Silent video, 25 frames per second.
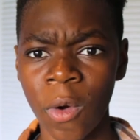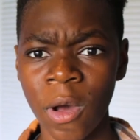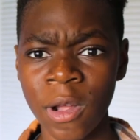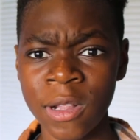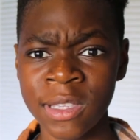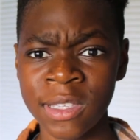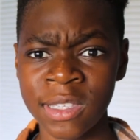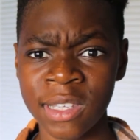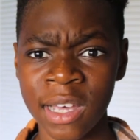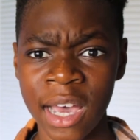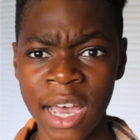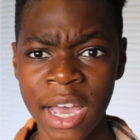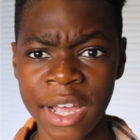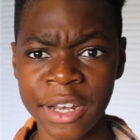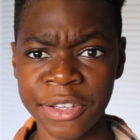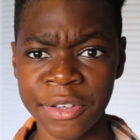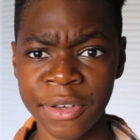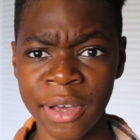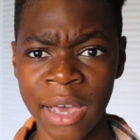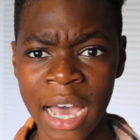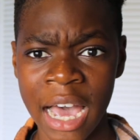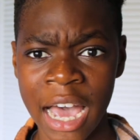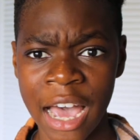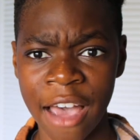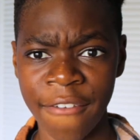one side,
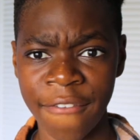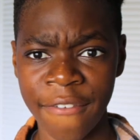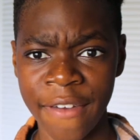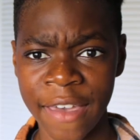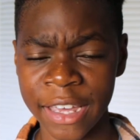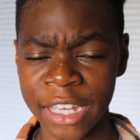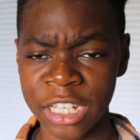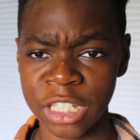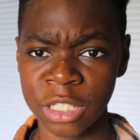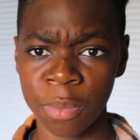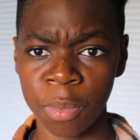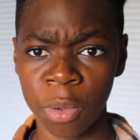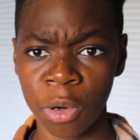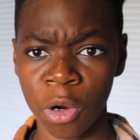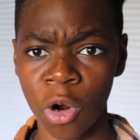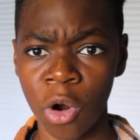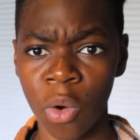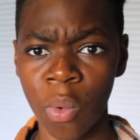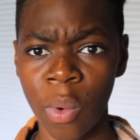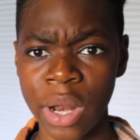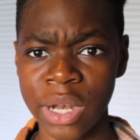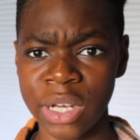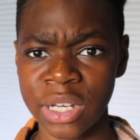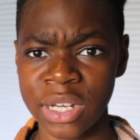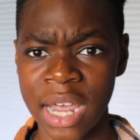you have Vegas Pro,
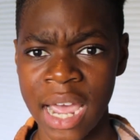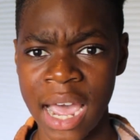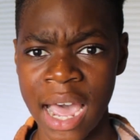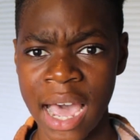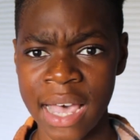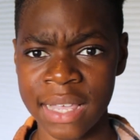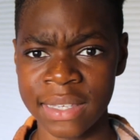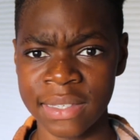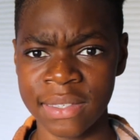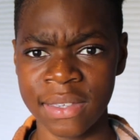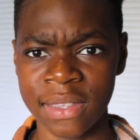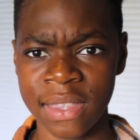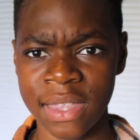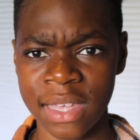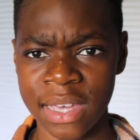which has